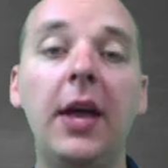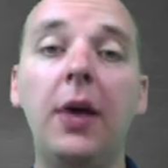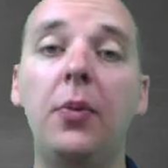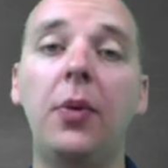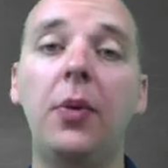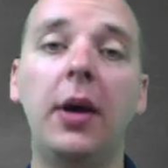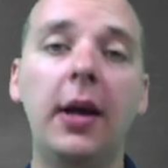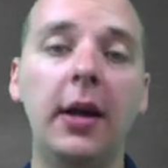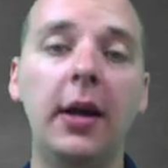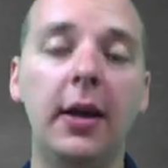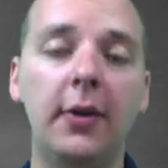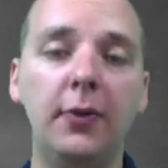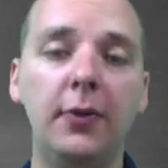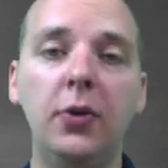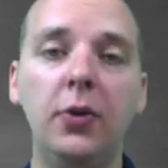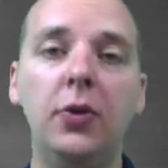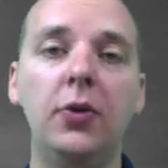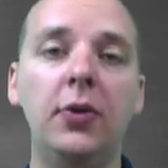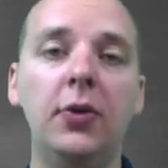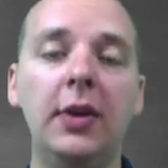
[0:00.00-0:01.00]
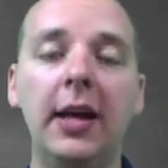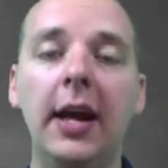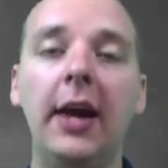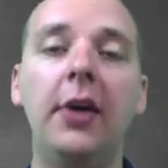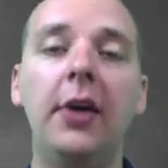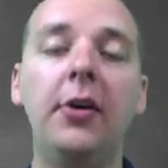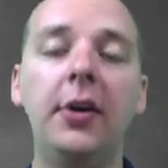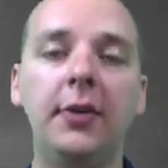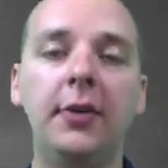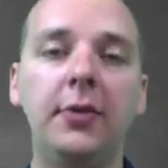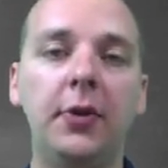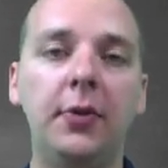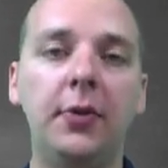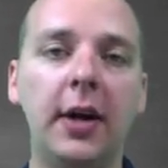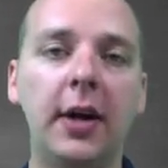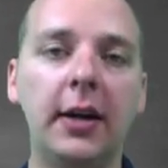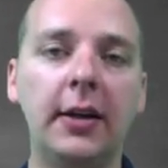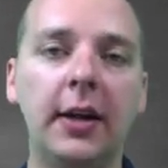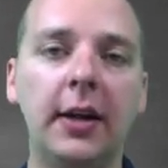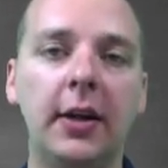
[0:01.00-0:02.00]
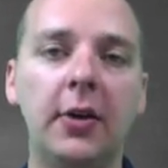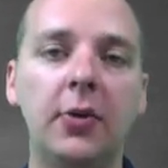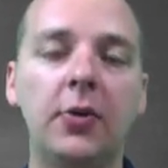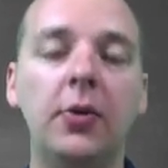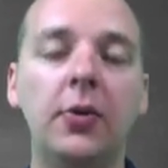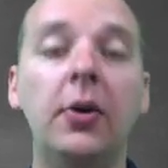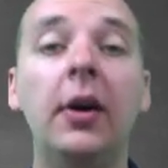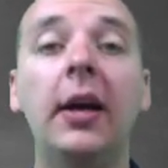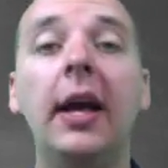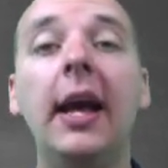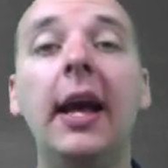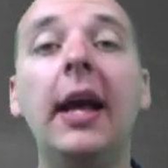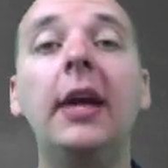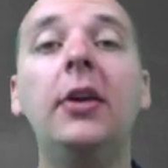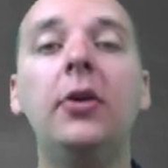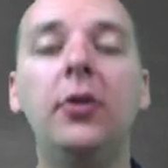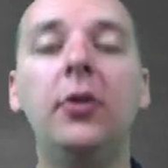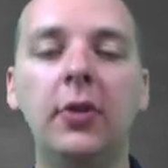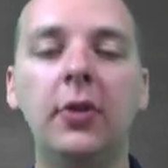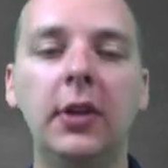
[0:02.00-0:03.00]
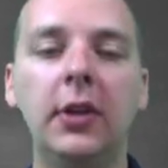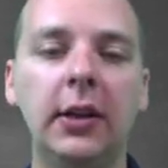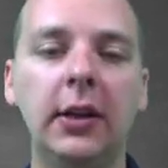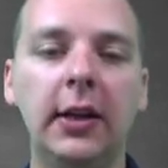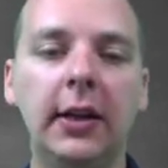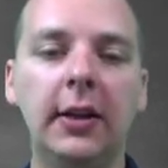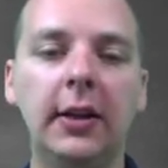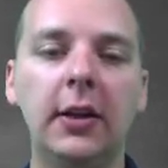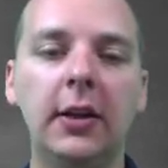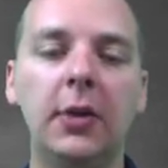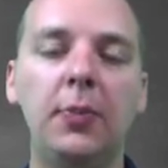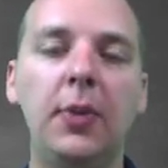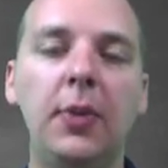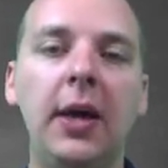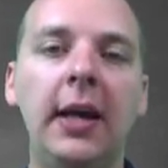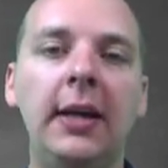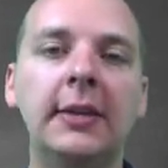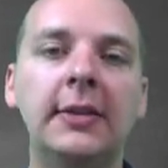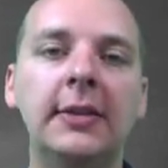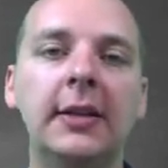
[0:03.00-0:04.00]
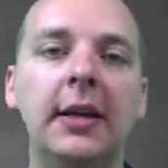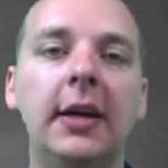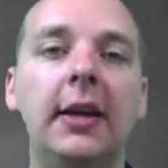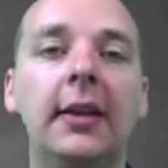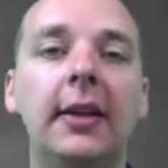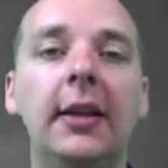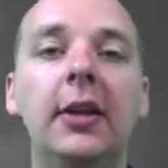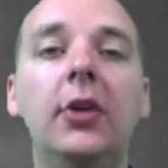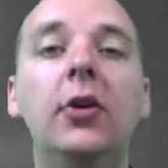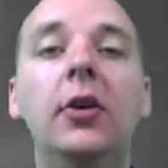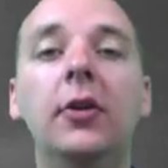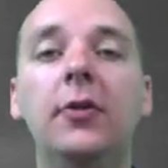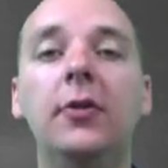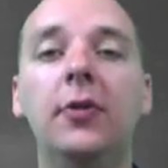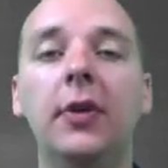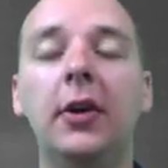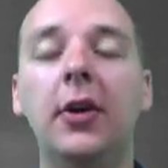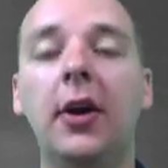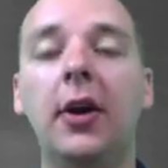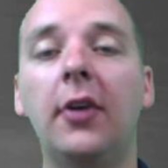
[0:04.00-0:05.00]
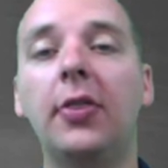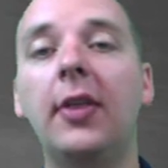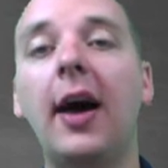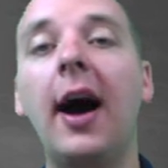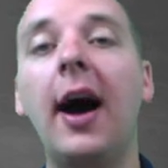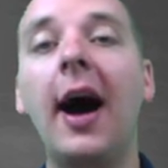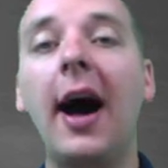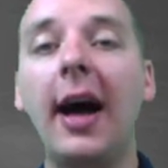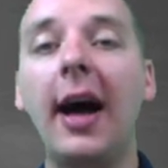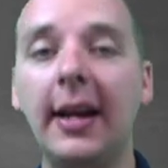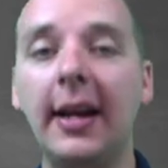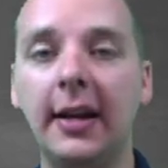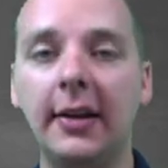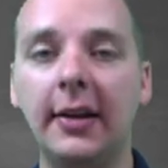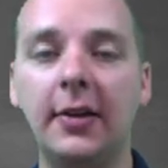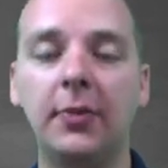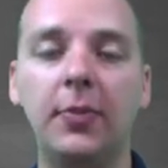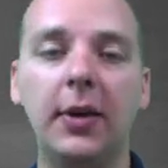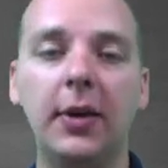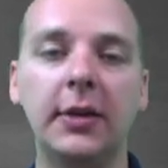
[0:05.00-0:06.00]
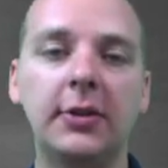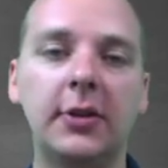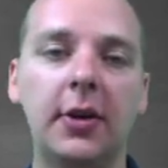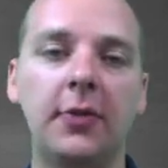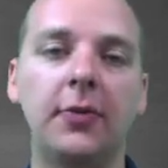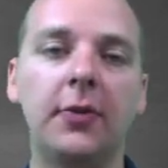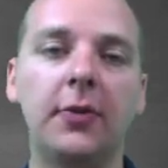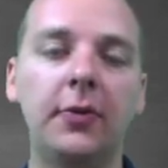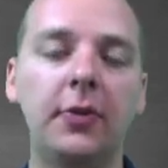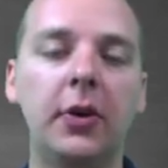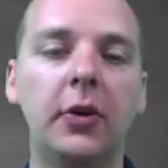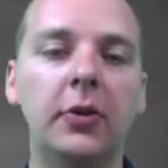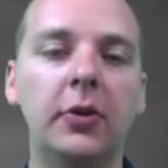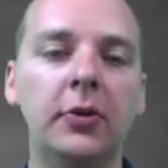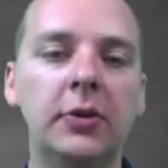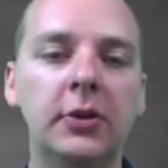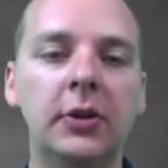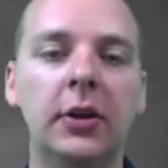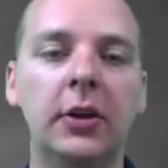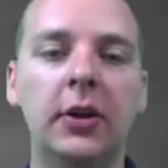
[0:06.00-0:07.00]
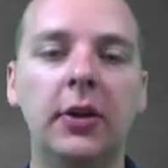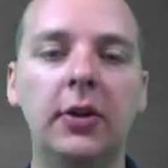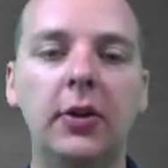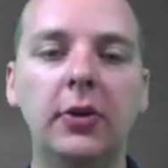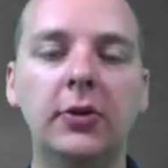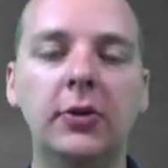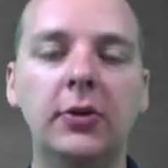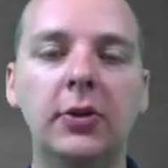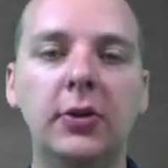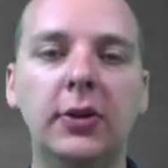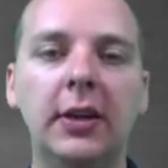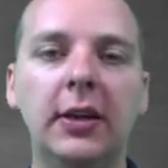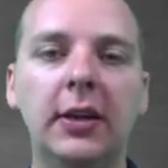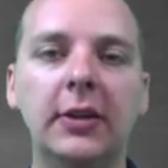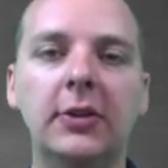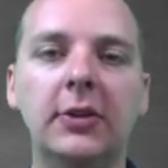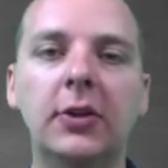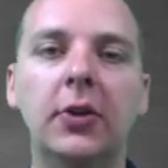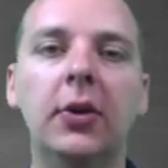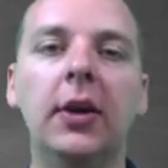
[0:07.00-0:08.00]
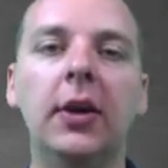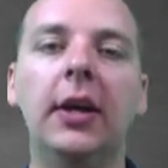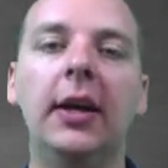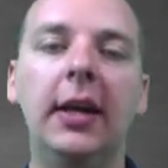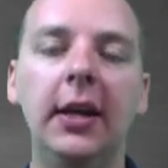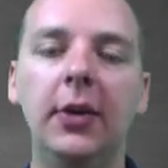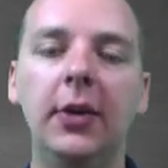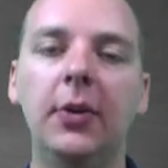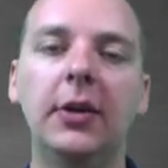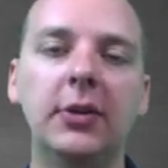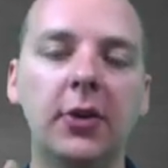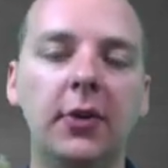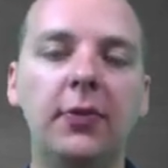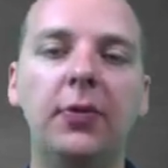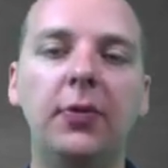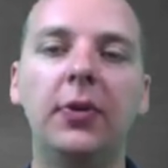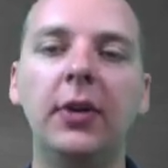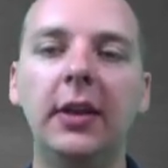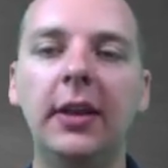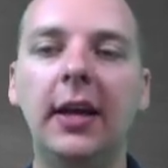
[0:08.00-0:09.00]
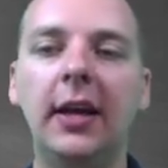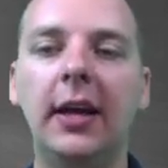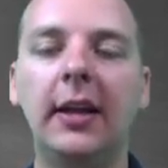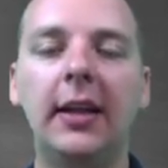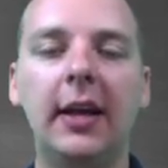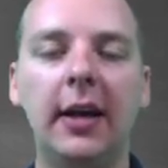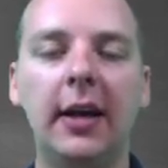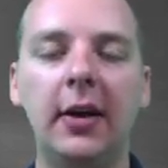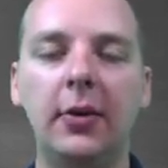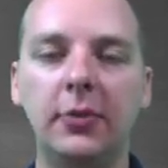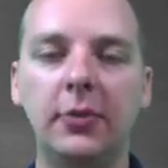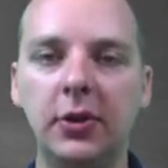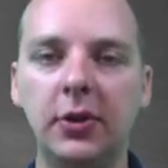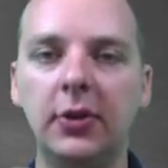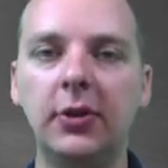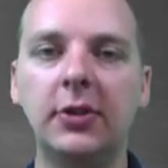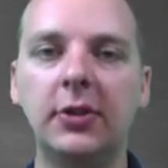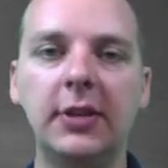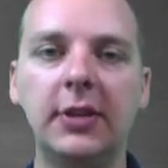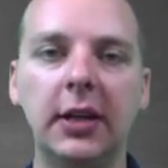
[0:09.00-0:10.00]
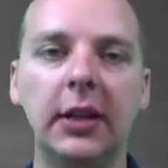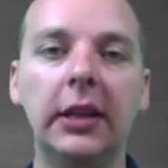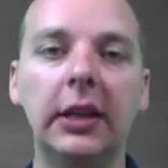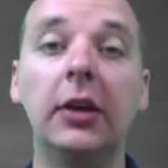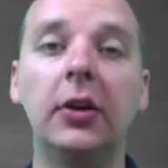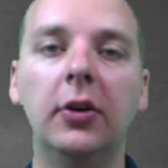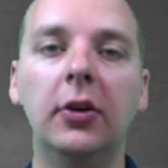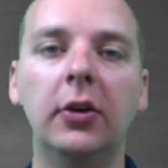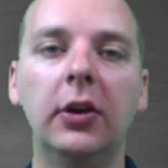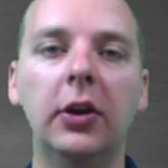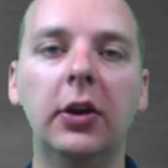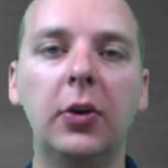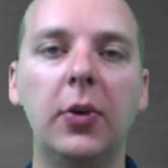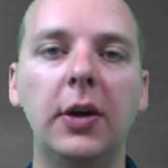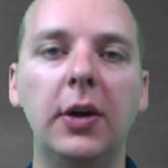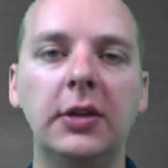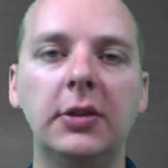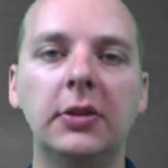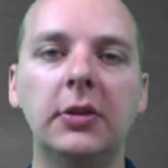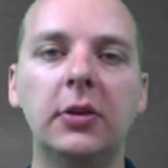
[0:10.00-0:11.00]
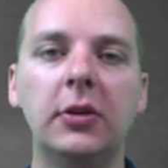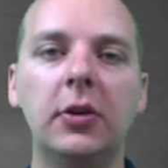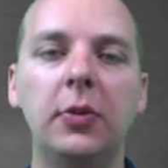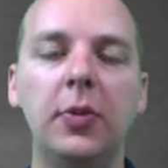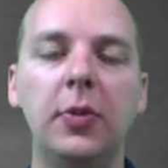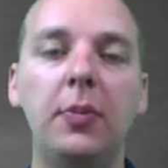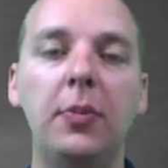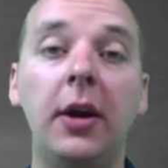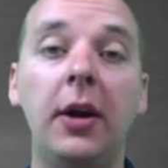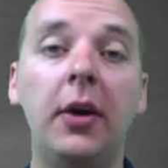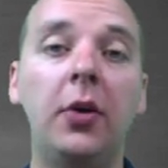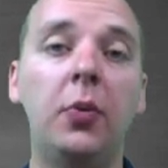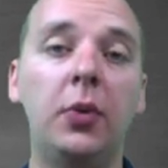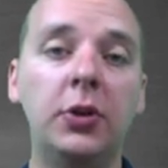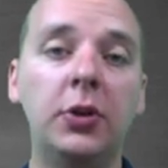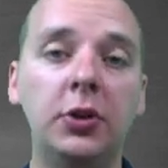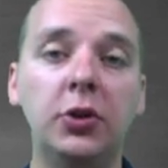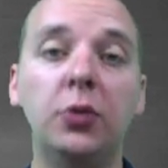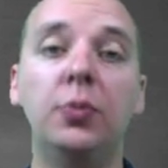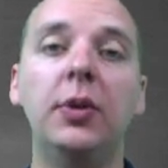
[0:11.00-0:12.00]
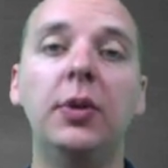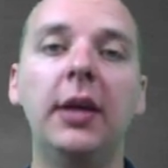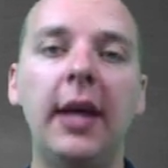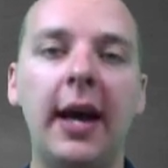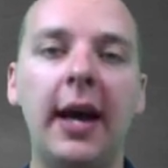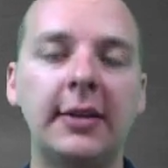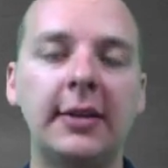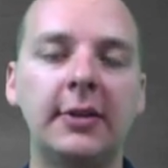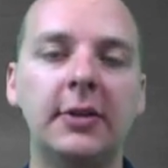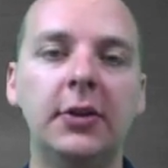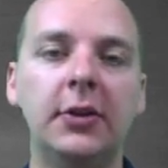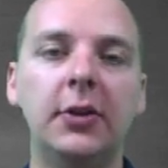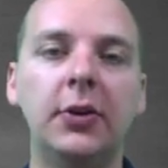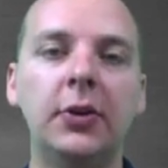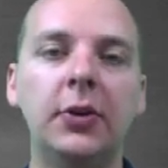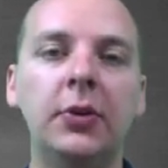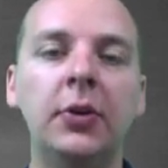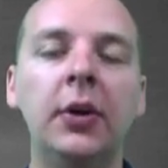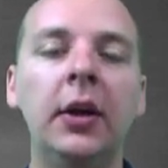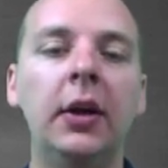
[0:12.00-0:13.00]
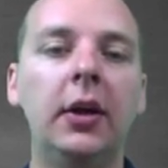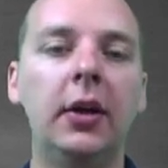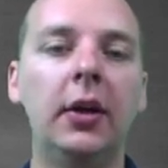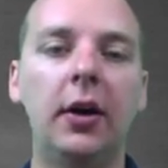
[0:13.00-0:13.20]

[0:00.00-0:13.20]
That way, if you knew the area of the rectangle and you knew the length of the base, then you can figure out the height based off of those those two things. So anyways, hopefully that, that helps you understand literal equations a little bit better and what you'll be asked to do.